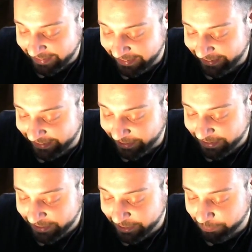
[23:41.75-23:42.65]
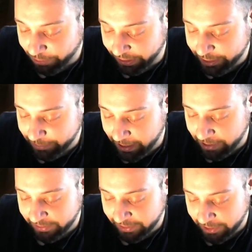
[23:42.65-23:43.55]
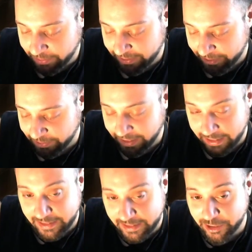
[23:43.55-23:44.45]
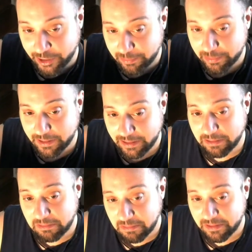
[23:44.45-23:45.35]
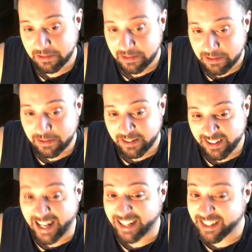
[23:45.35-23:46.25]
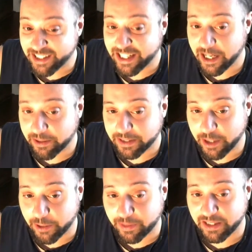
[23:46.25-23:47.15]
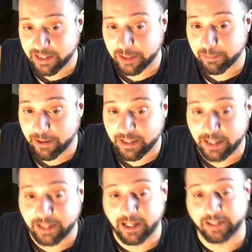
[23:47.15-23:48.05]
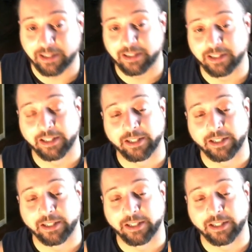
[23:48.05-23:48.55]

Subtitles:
He just brings about, okay, it could be kind of scary, though, to think about that kind of thing.